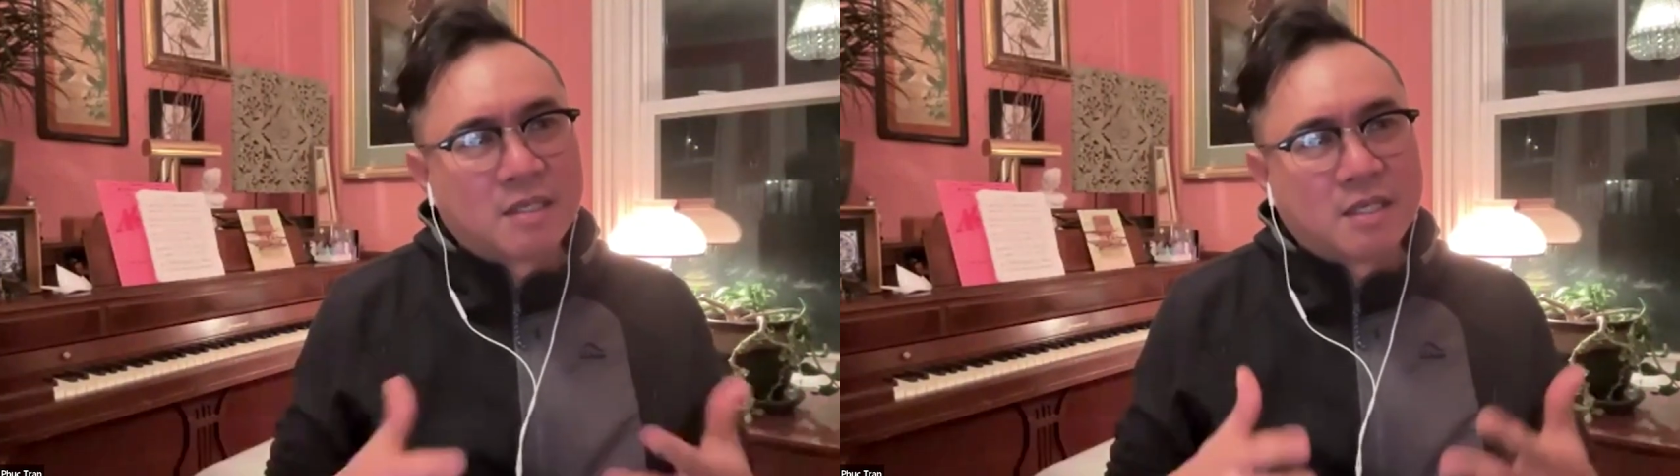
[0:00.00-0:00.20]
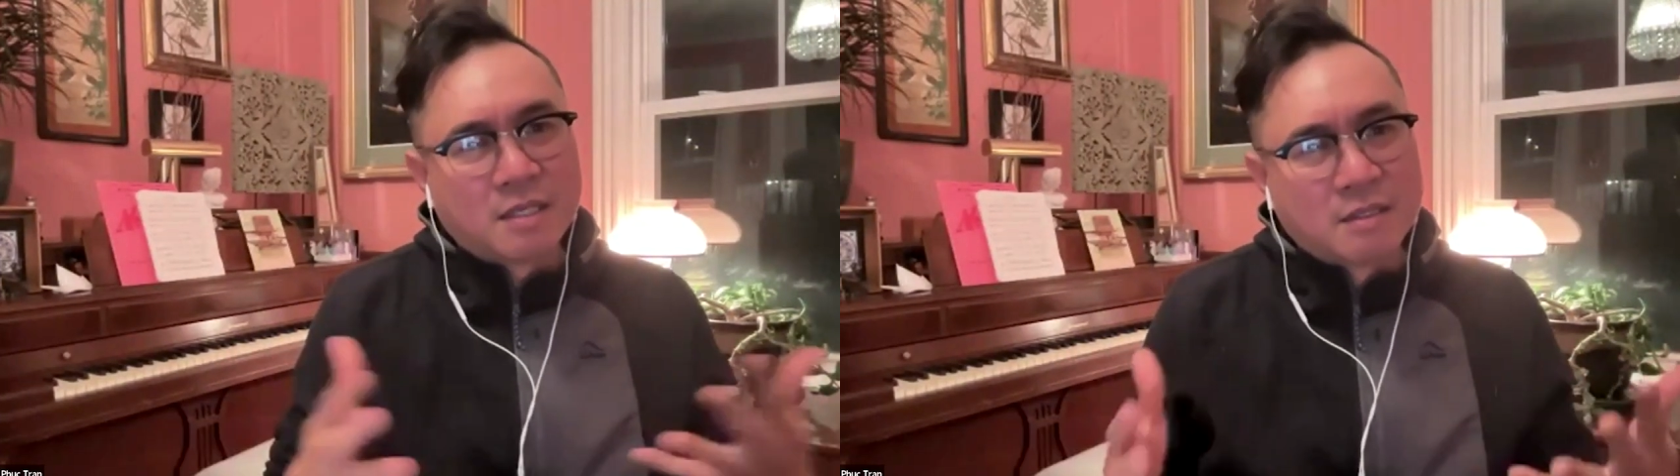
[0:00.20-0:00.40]

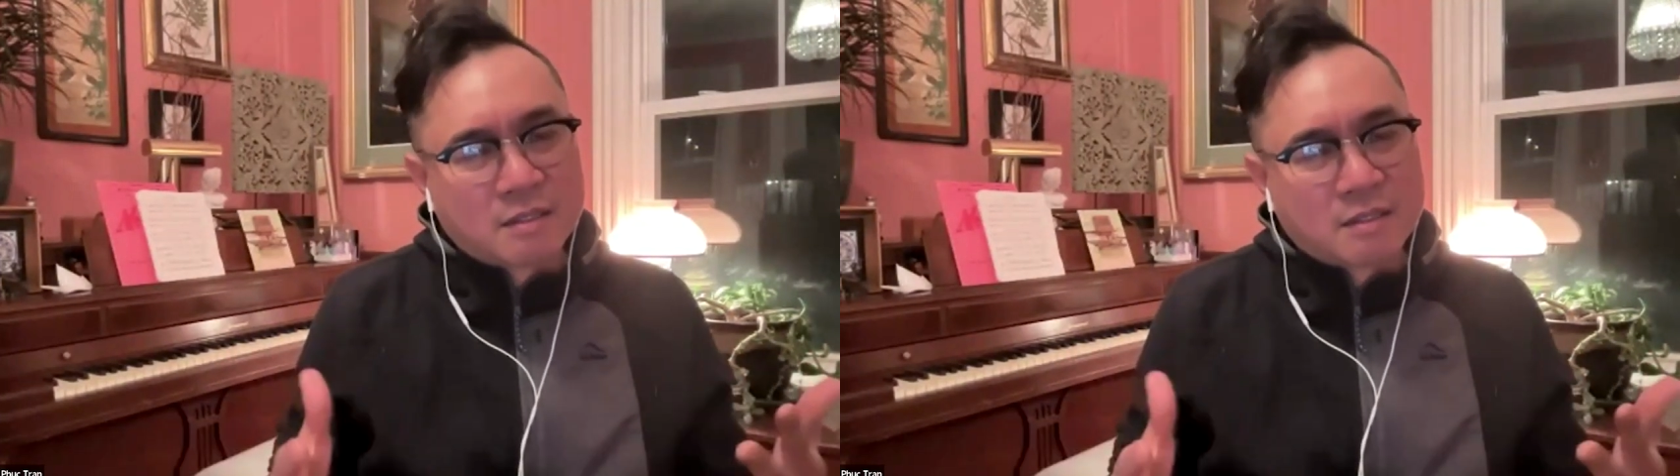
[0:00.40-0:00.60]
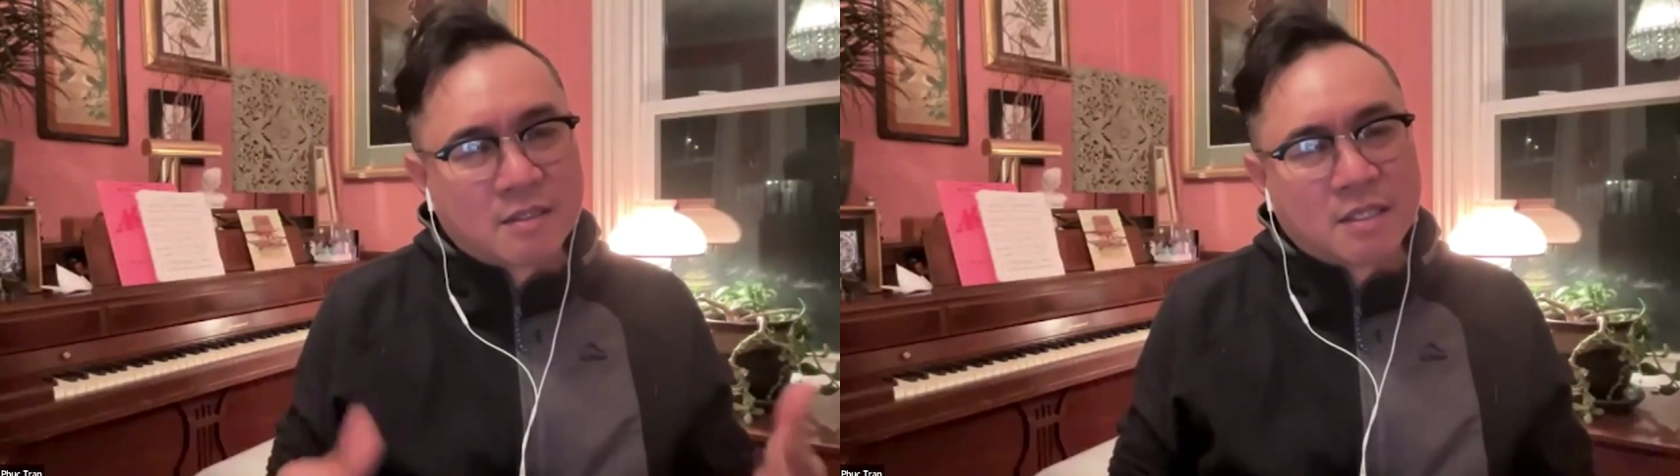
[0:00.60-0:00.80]

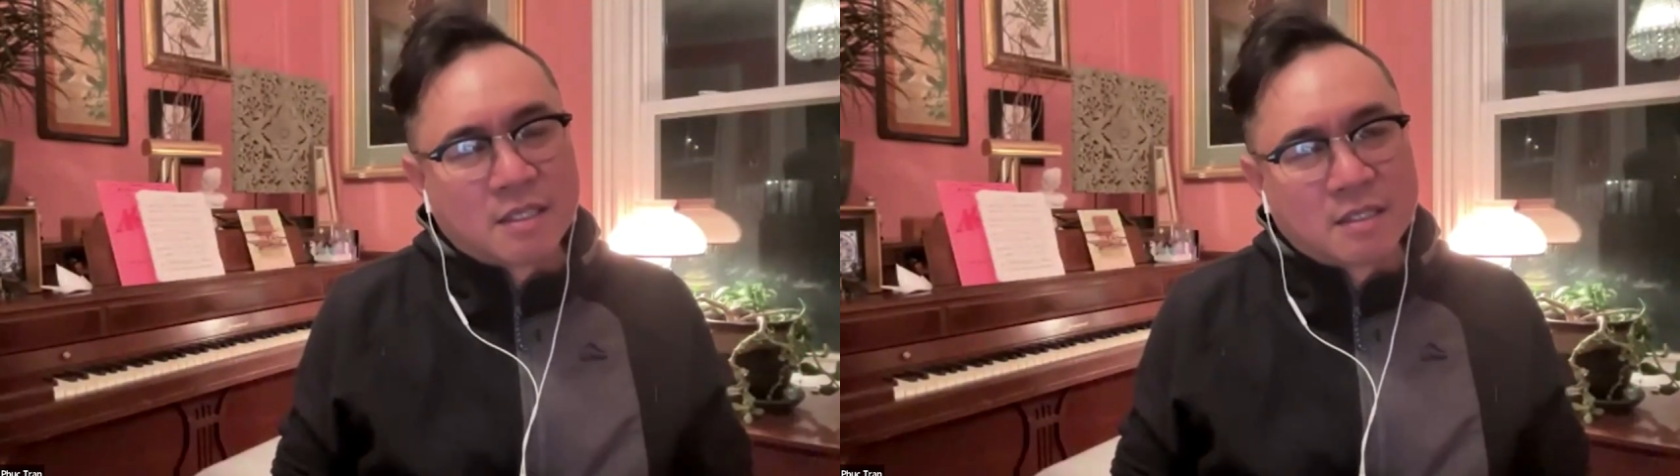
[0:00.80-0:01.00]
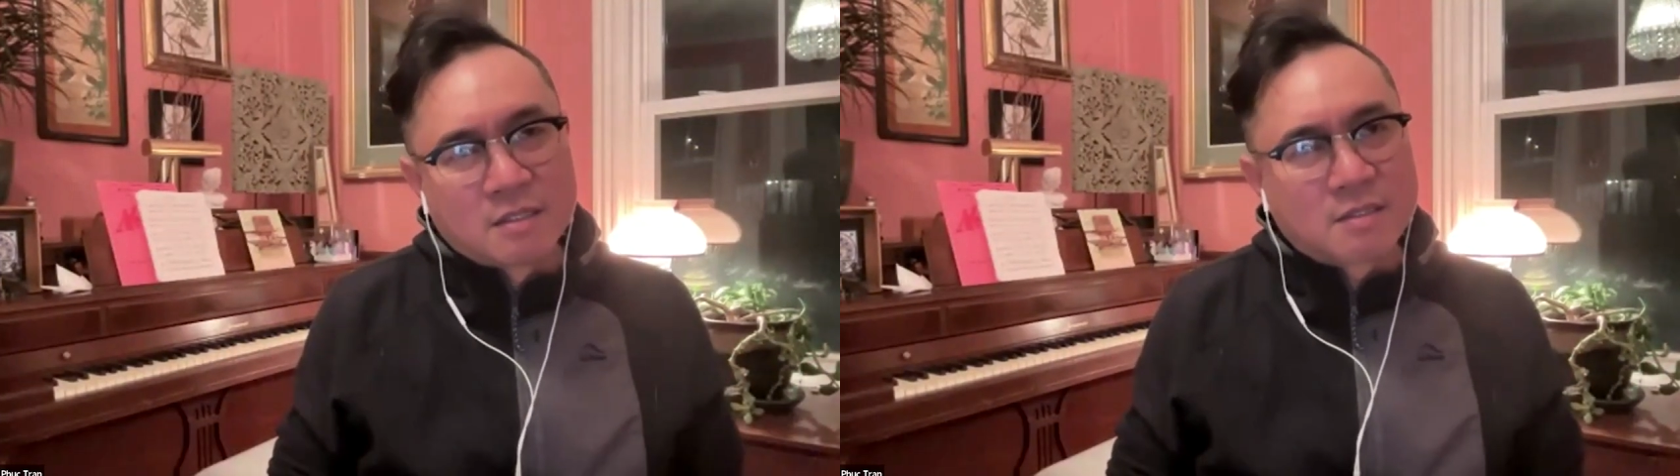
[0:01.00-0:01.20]
and
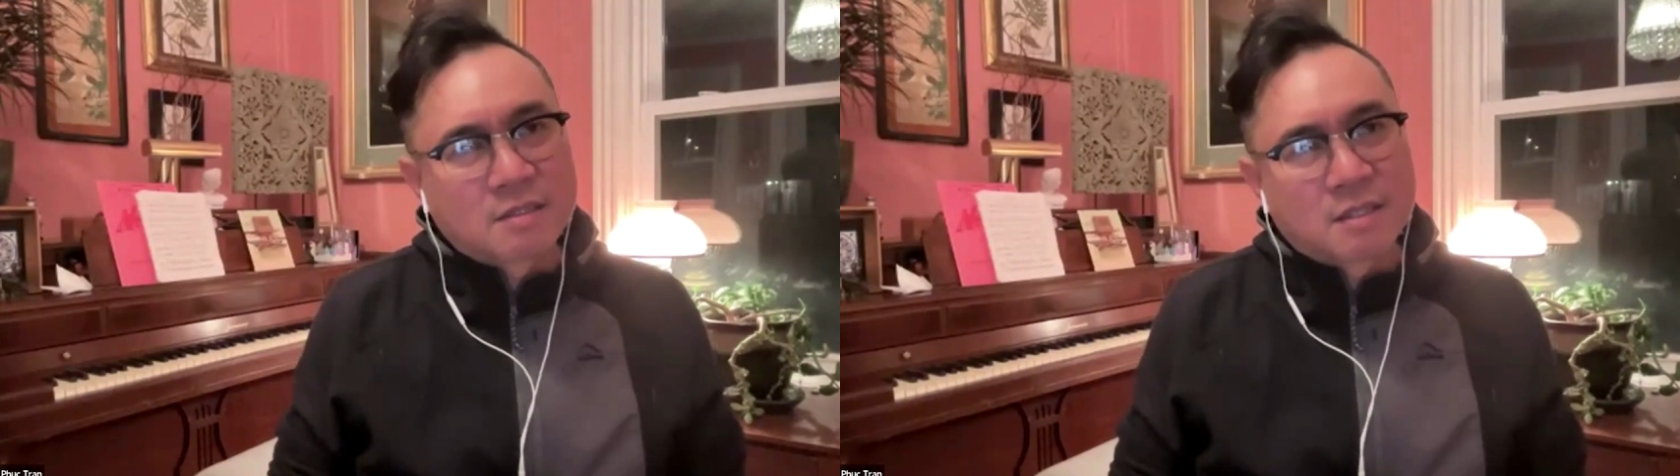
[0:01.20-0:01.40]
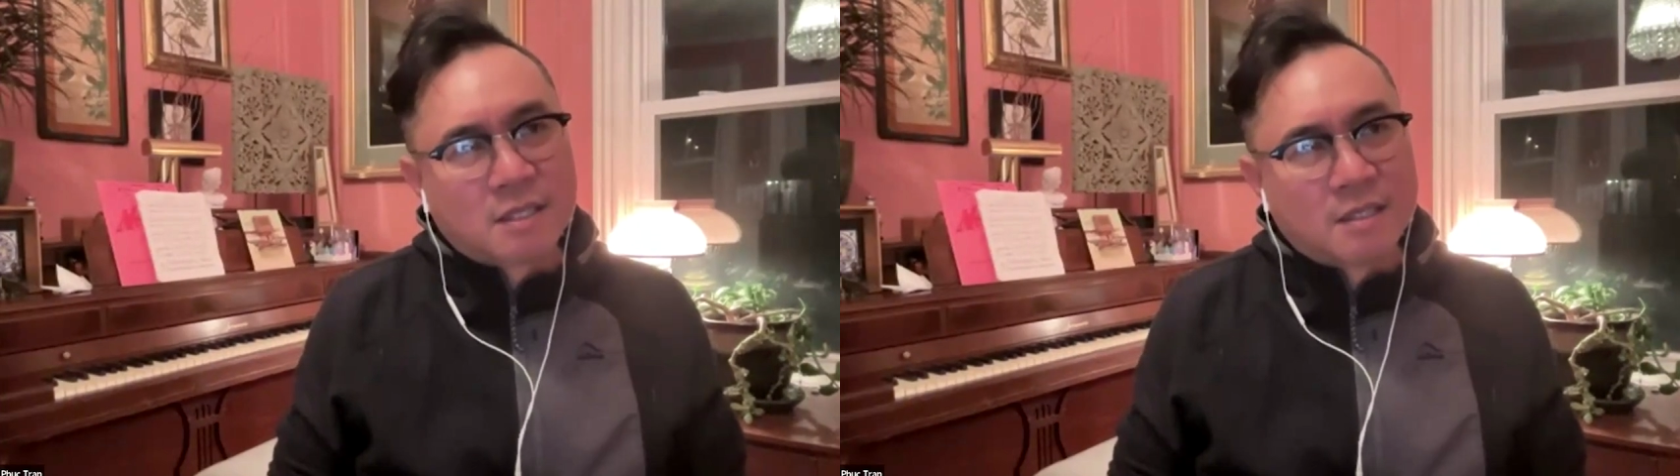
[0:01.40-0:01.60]
and
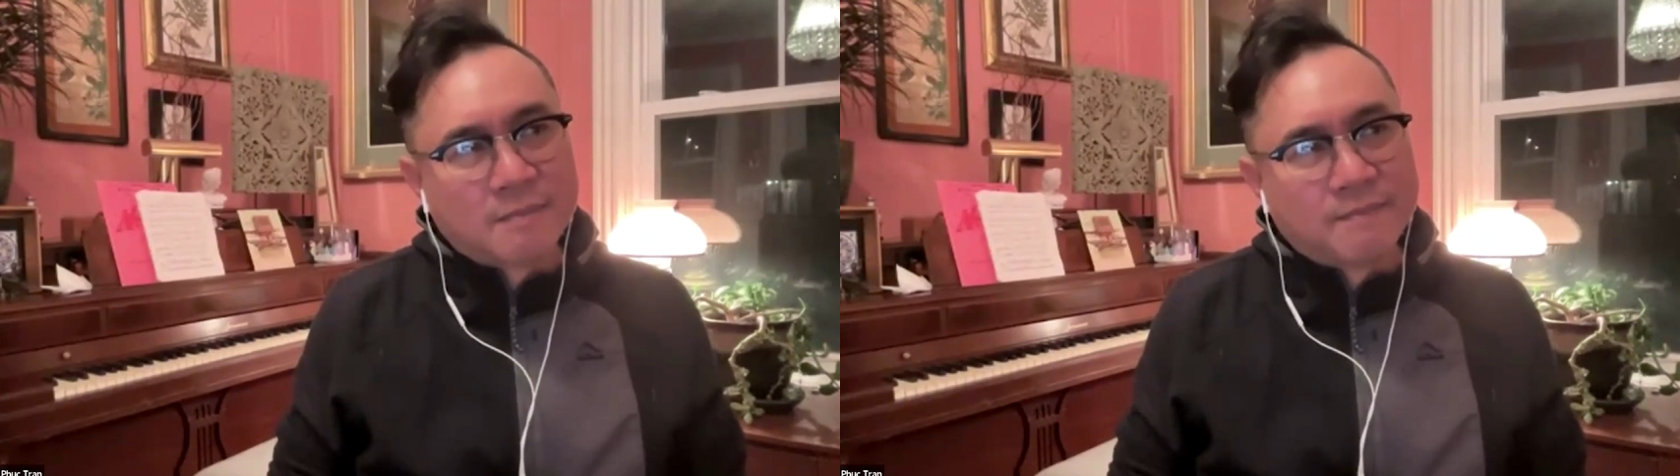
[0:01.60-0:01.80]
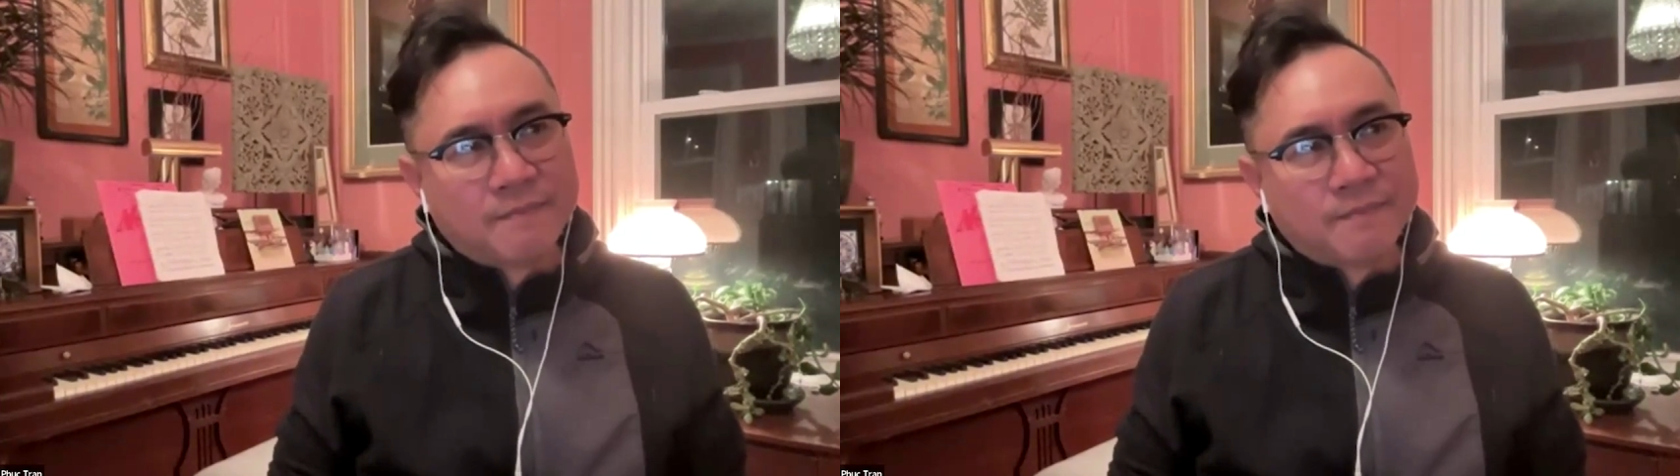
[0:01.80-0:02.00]

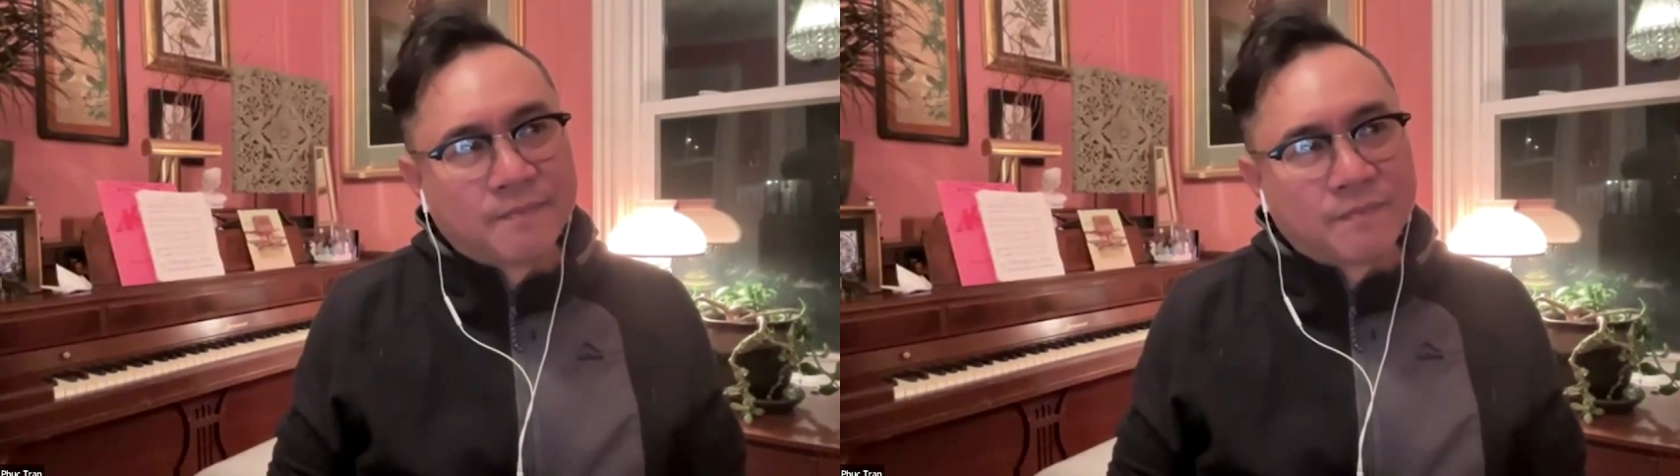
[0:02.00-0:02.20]
um